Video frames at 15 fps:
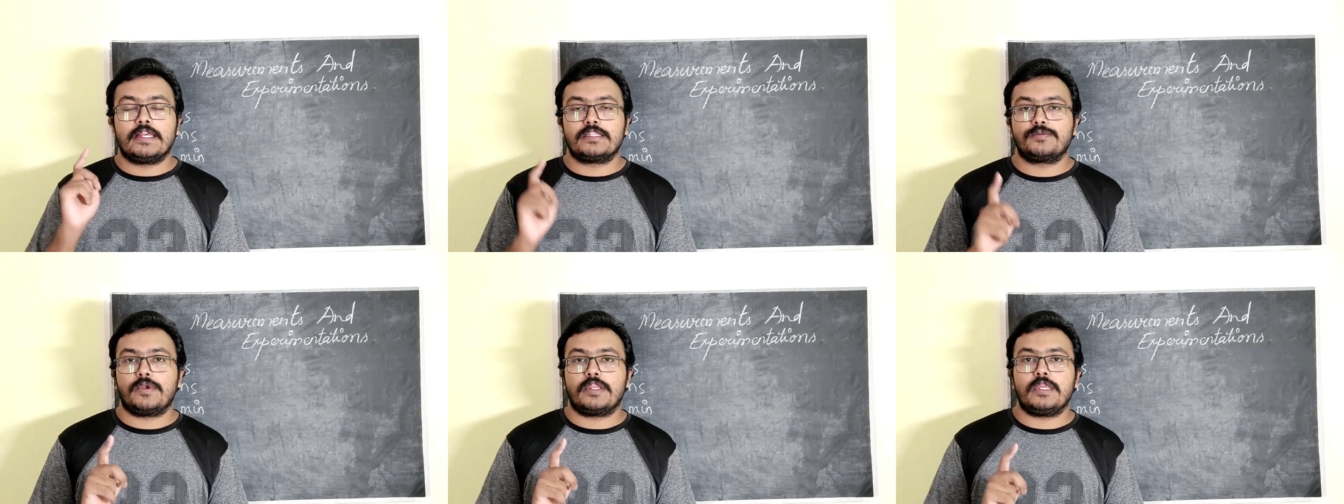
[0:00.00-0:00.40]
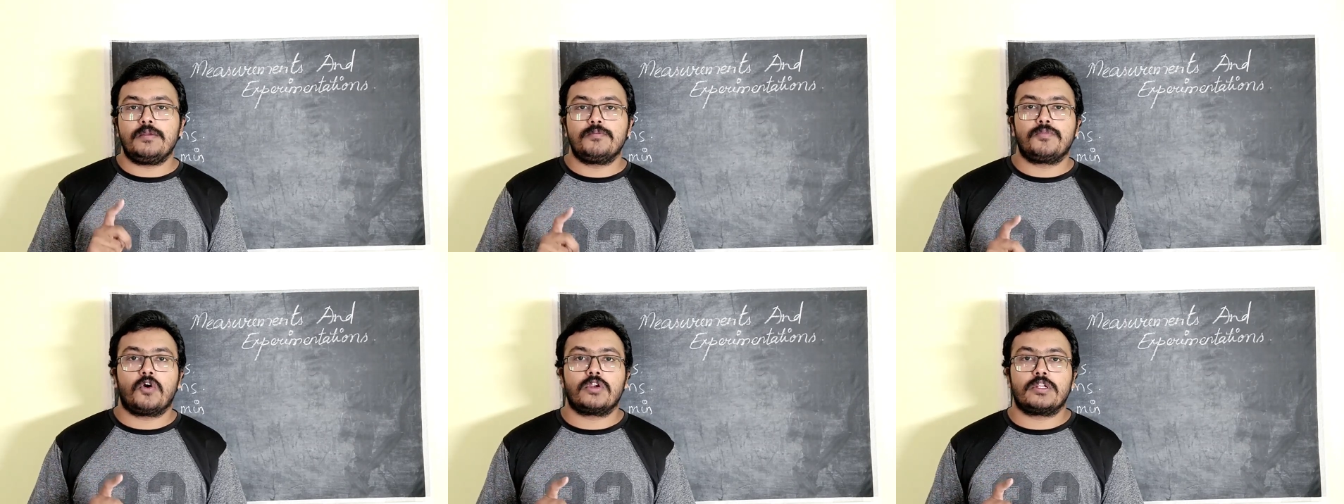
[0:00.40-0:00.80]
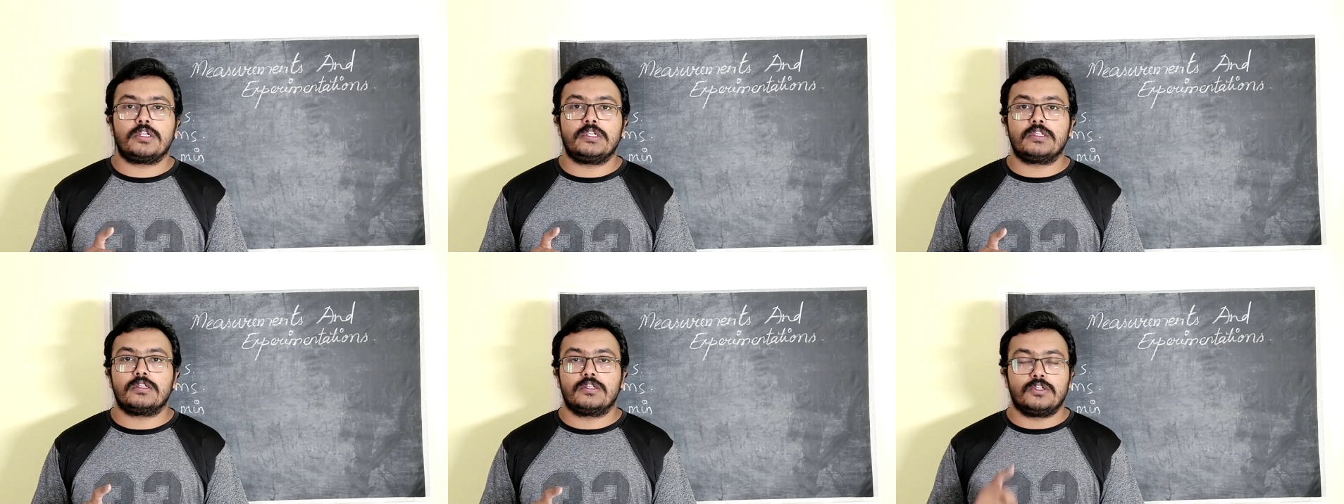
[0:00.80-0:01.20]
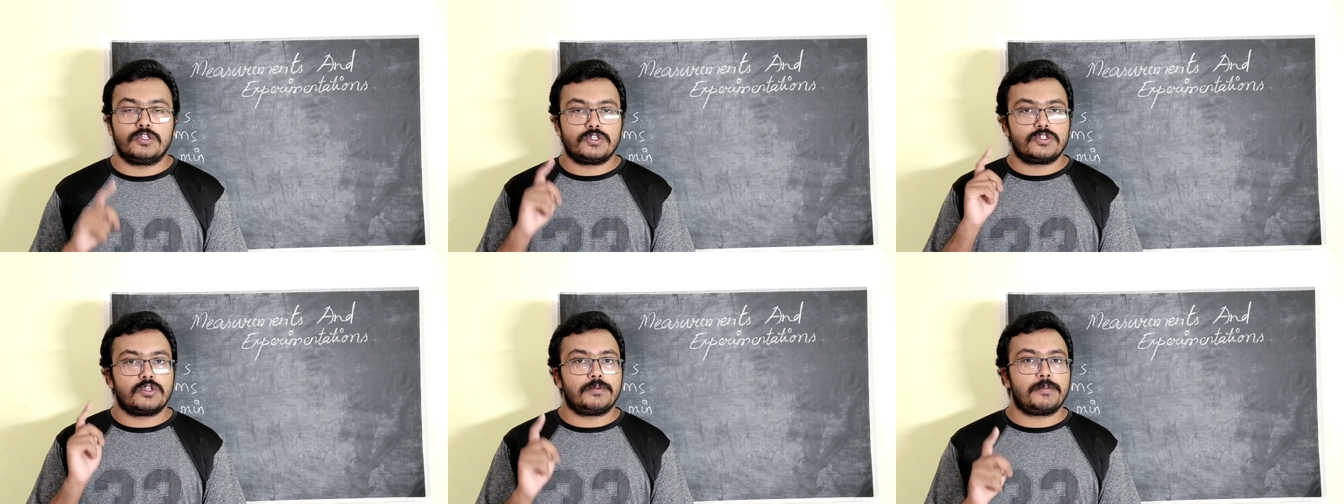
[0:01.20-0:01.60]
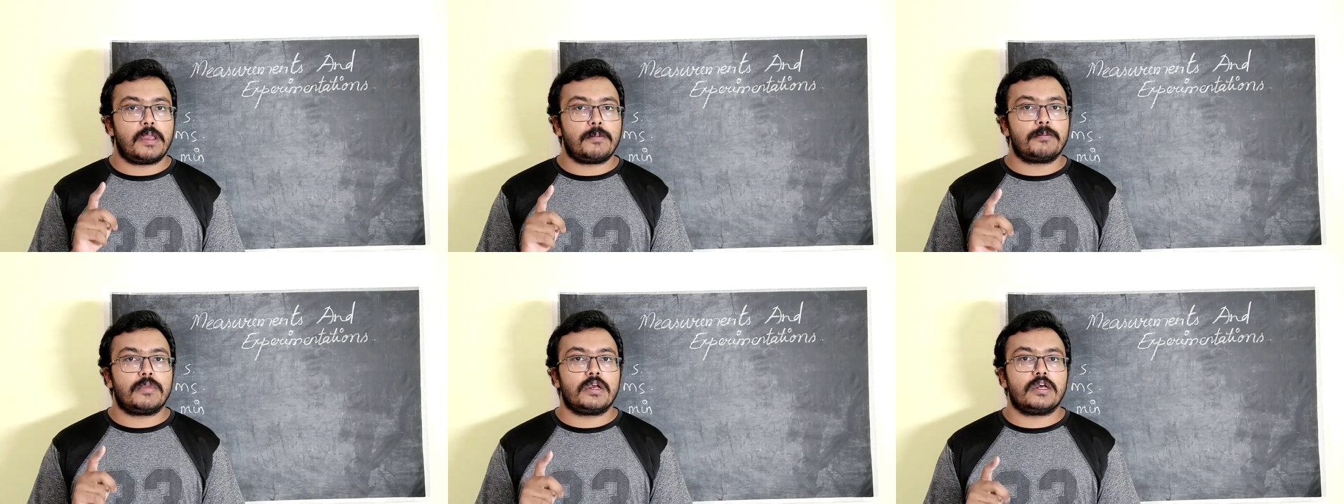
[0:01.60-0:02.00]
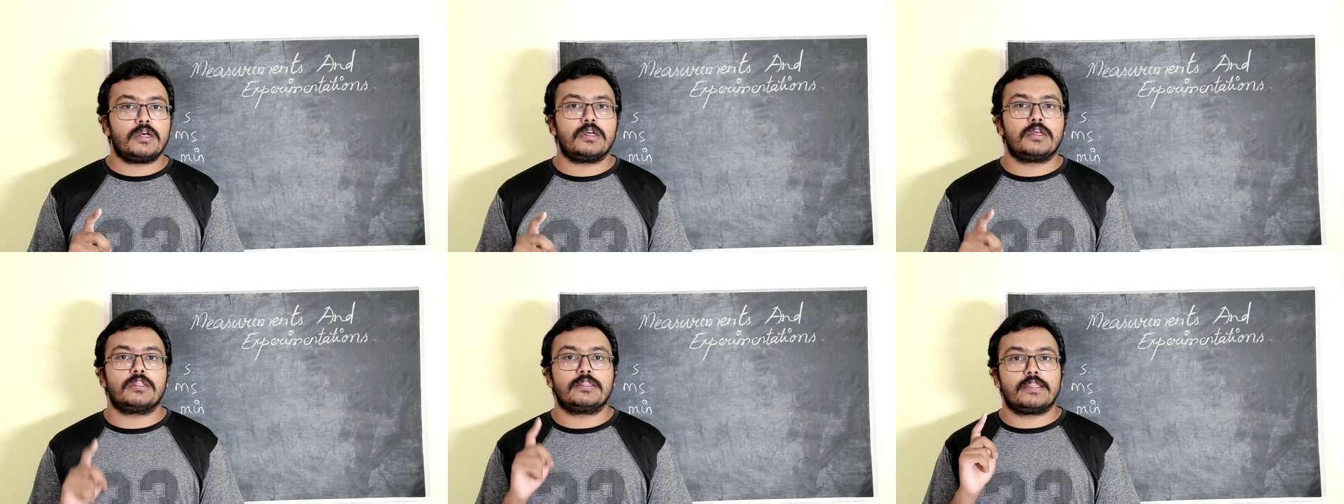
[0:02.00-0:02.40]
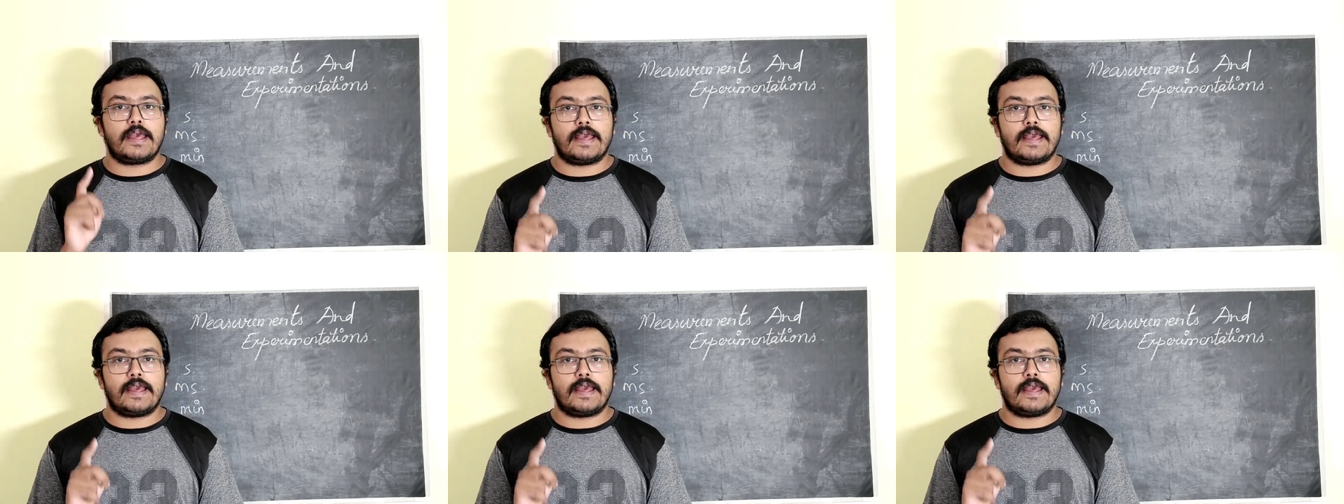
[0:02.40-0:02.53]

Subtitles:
It's very important to remember